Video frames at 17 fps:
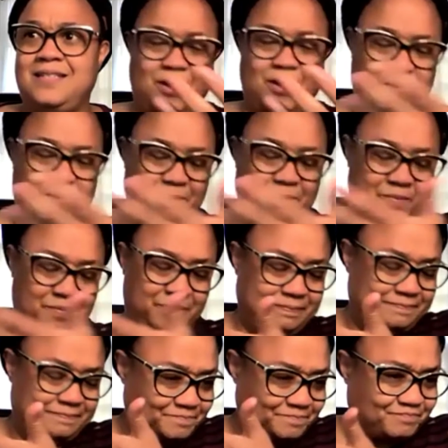some
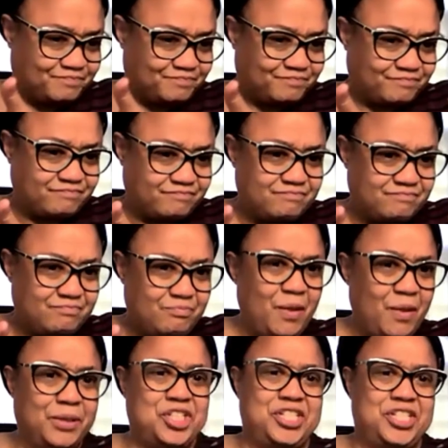
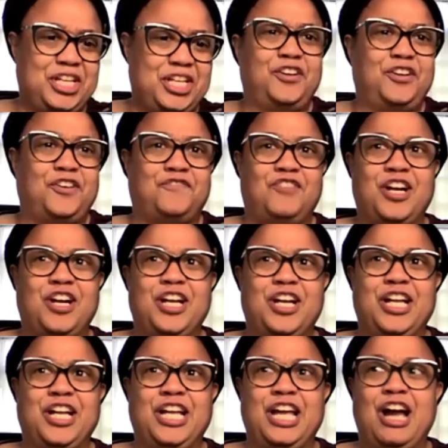bushes in your front
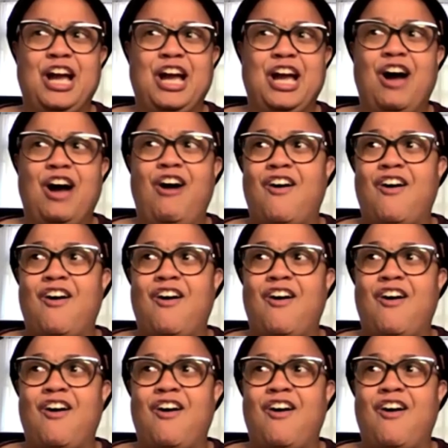yard